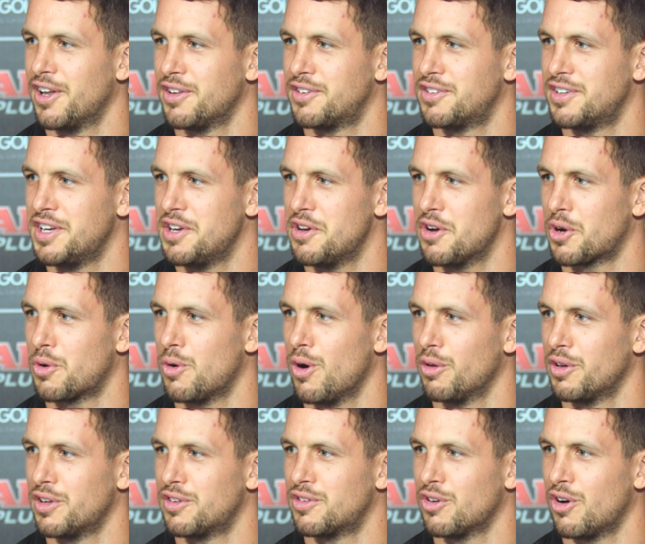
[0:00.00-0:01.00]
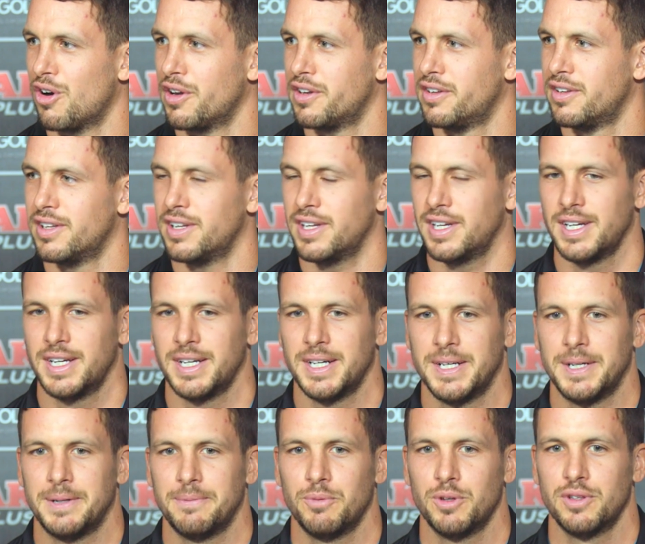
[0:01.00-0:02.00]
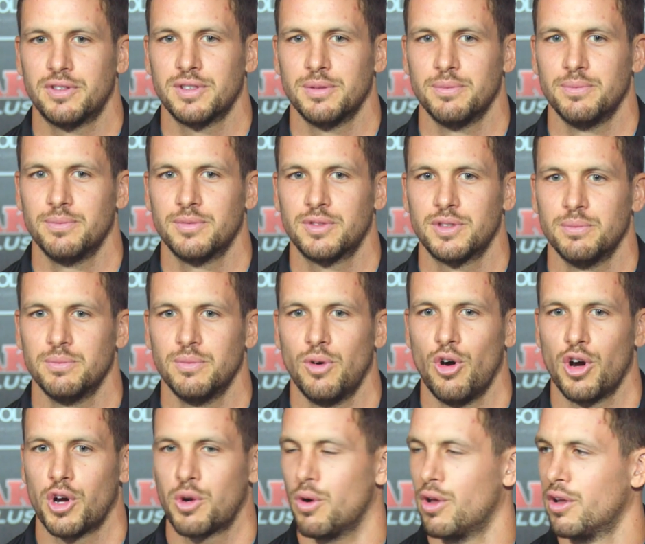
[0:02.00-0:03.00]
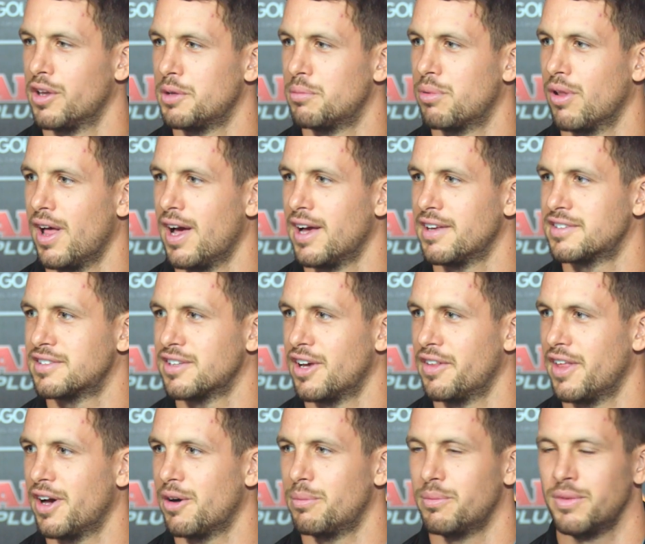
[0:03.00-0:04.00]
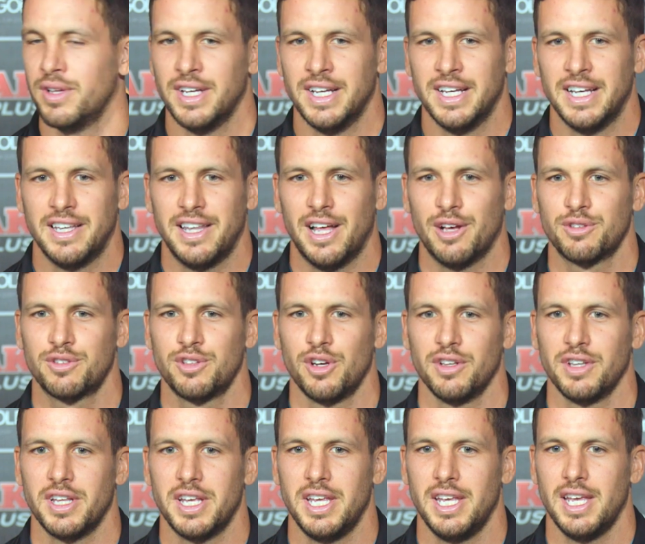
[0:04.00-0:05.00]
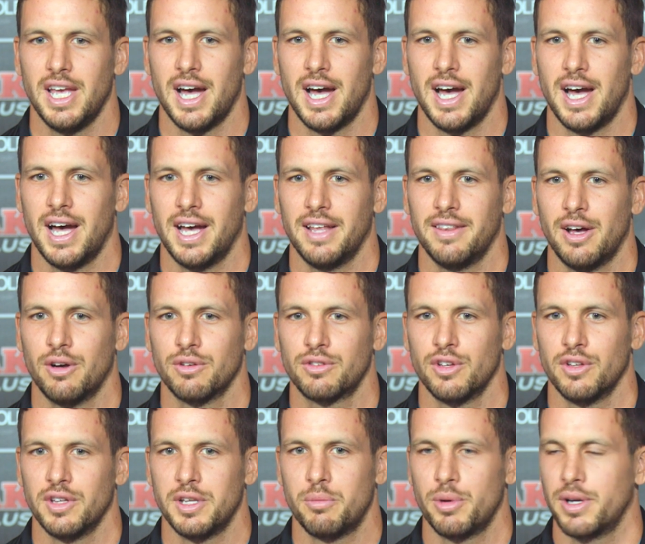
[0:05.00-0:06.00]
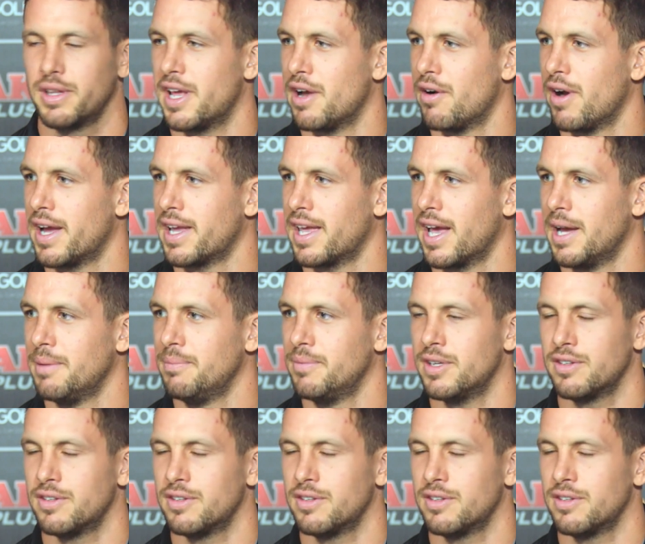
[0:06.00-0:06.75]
Sydney are a quality side with some high quality players, so they'll certainly bring their A game.